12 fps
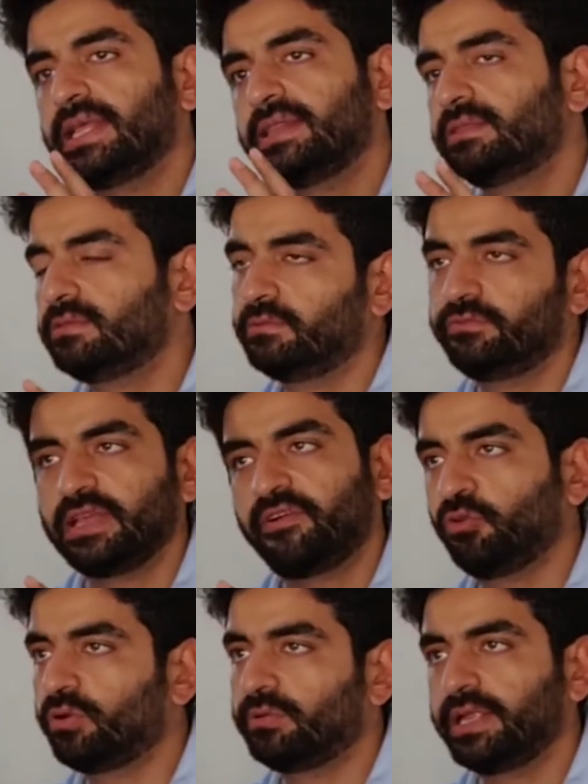And then
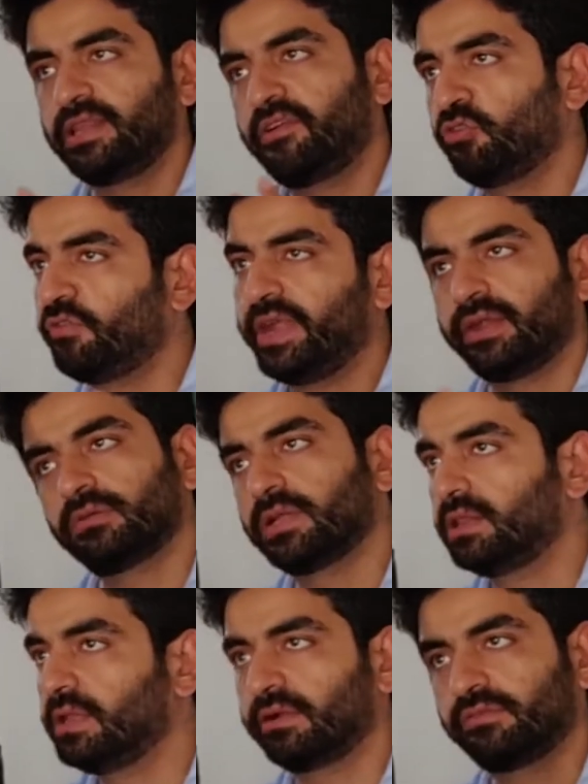they have to wait
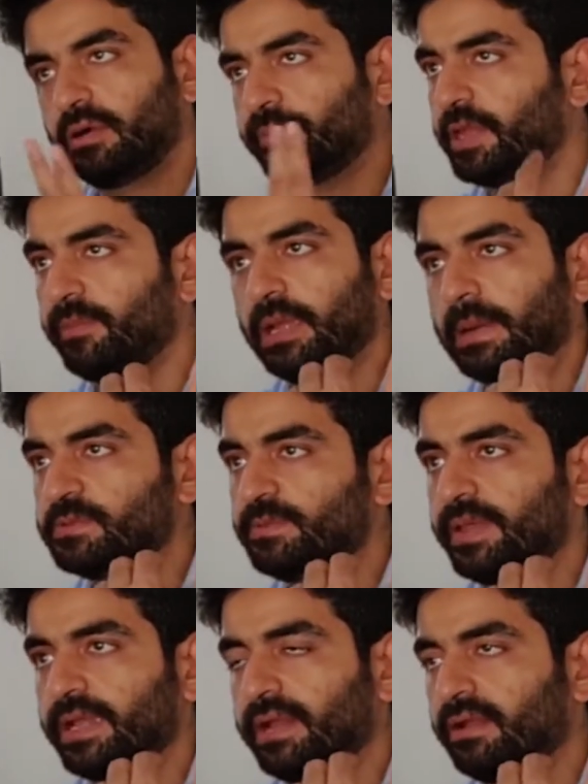till the company
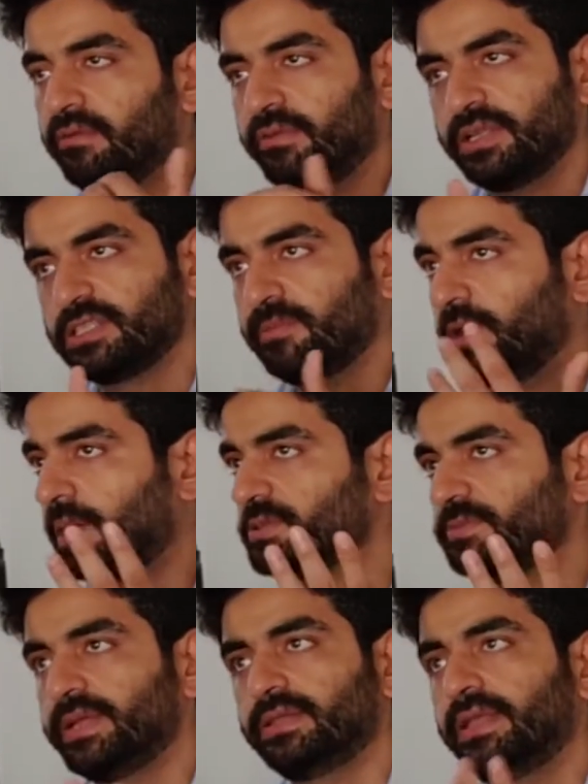becomes big, and once it
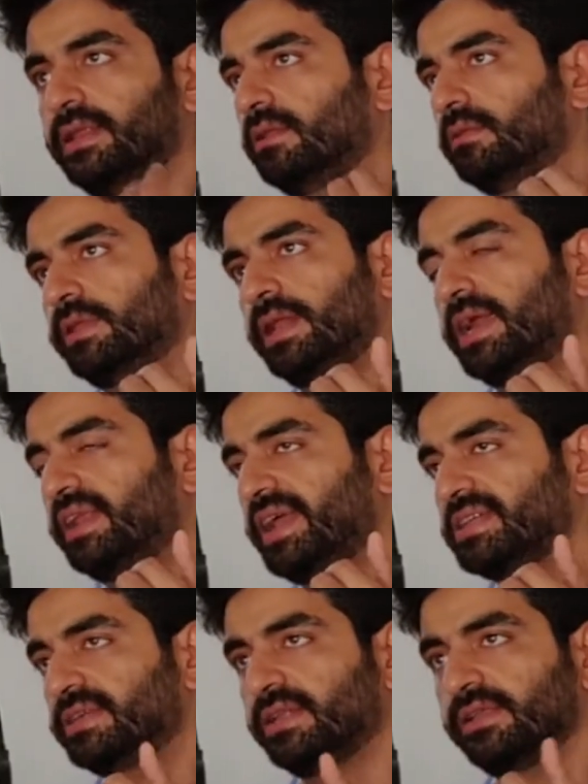becomes big, they'll get
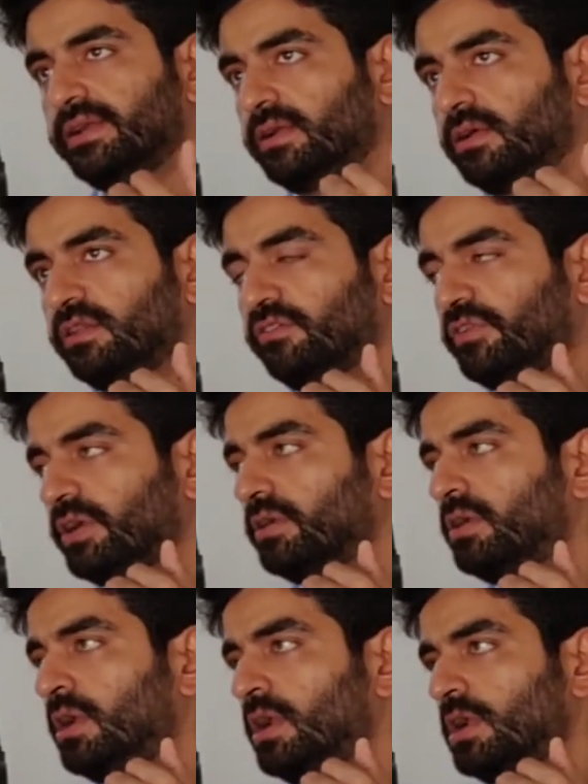an exit and they return the fund.